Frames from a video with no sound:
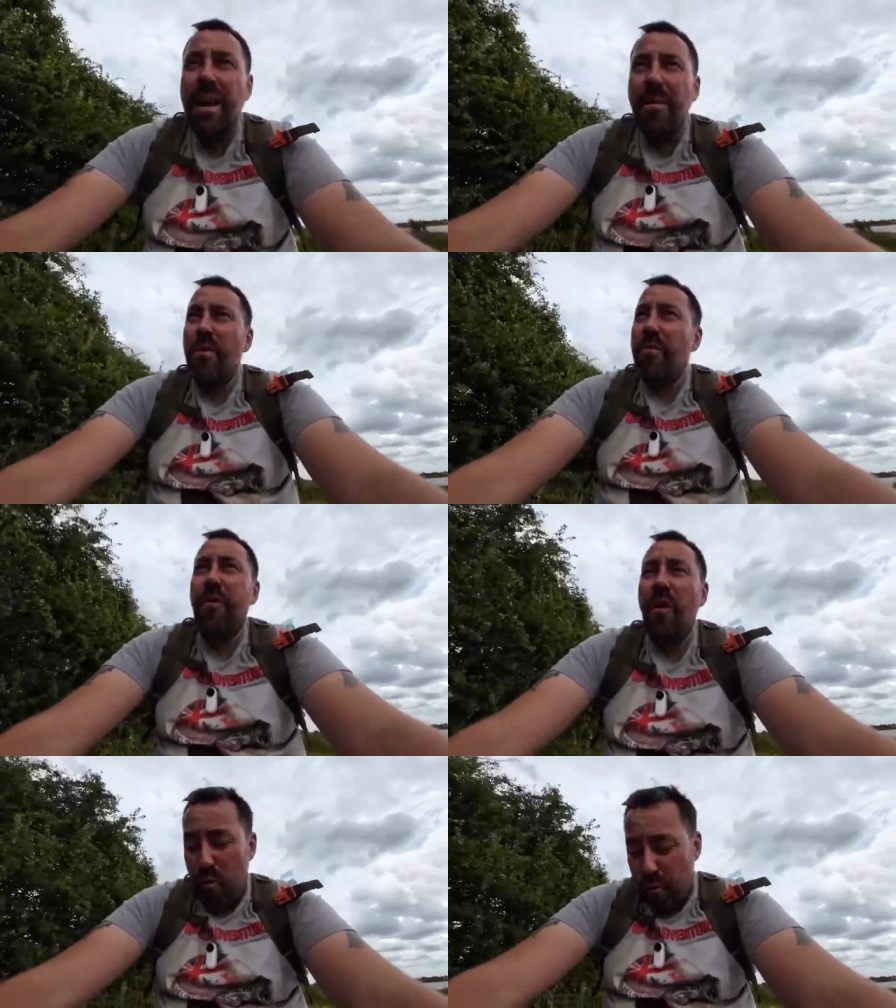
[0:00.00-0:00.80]
But
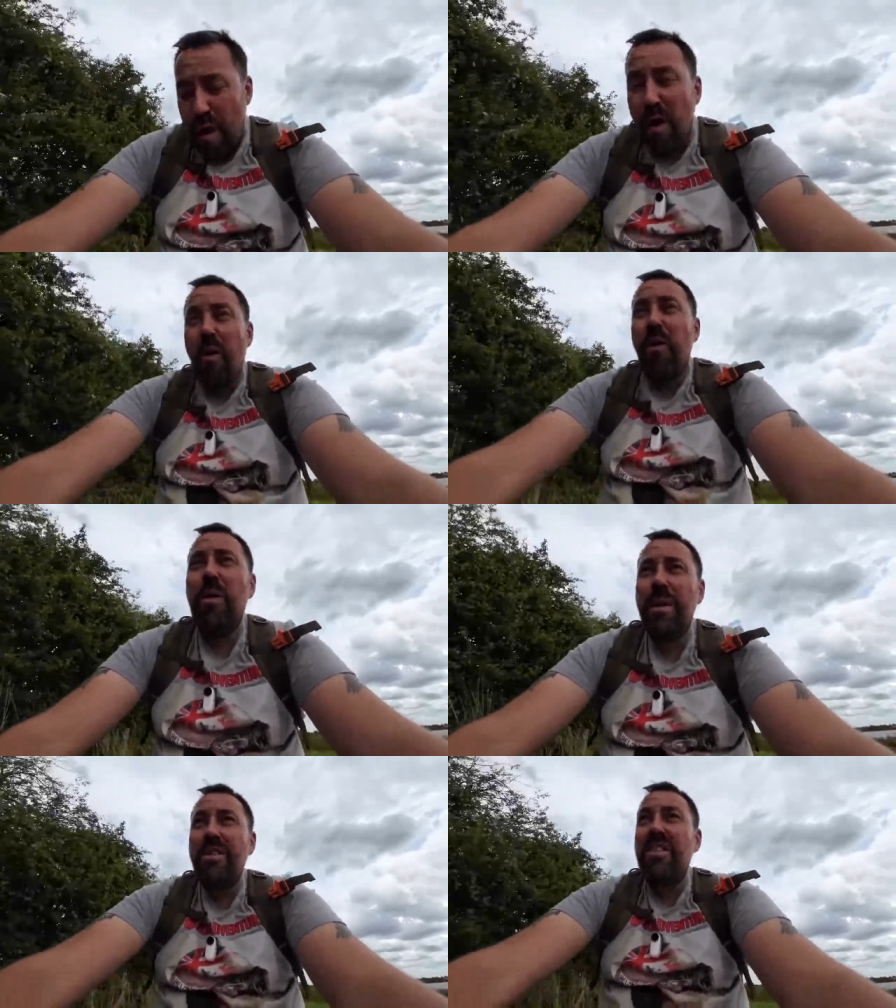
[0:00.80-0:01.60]
full throttle,
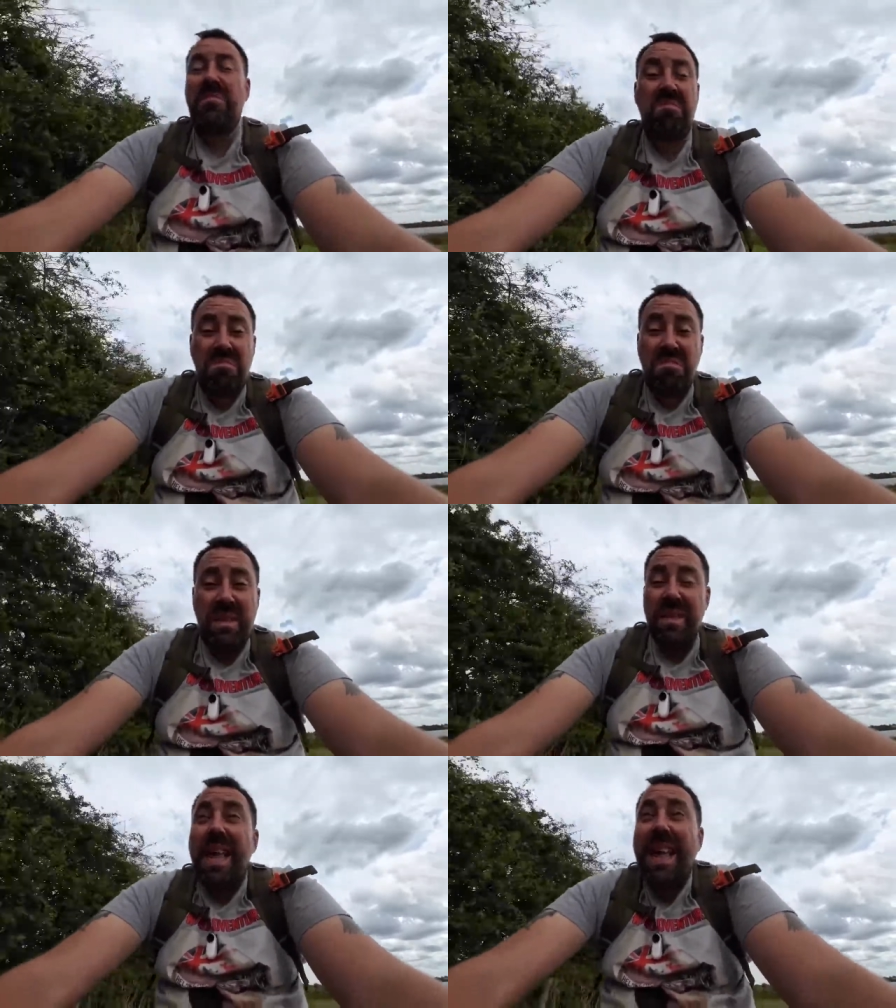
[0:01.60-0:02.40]
just
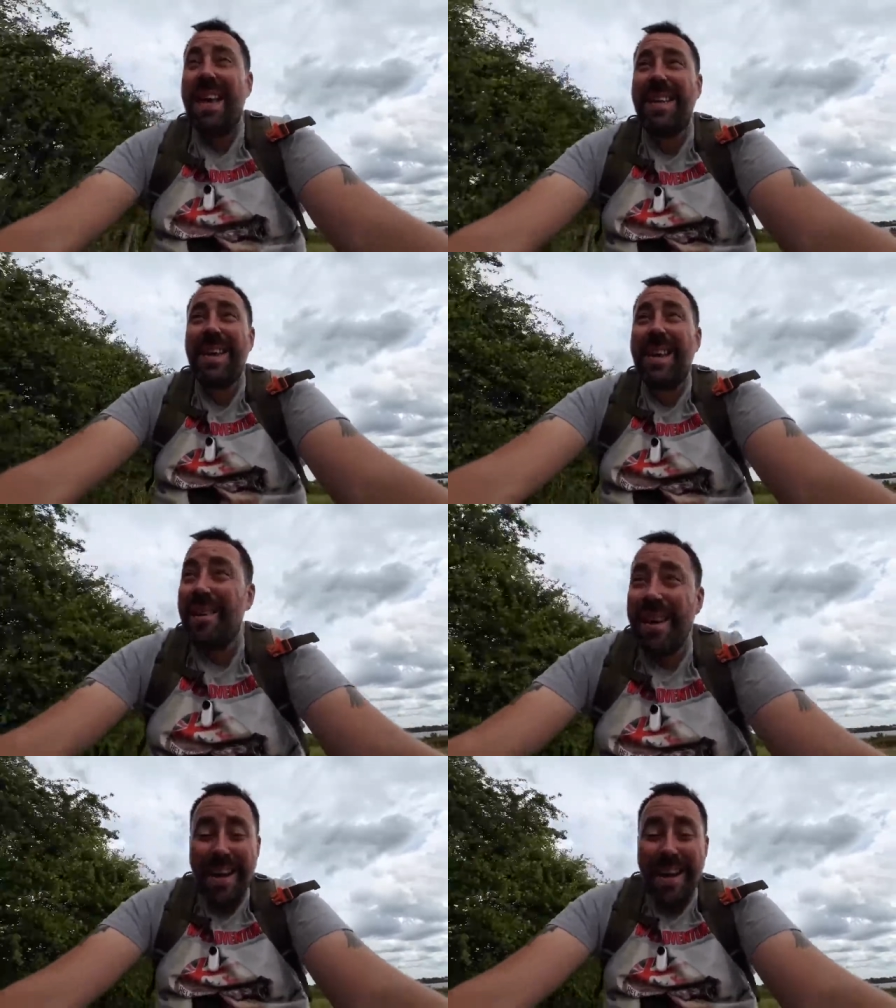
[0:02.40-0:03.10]
it's like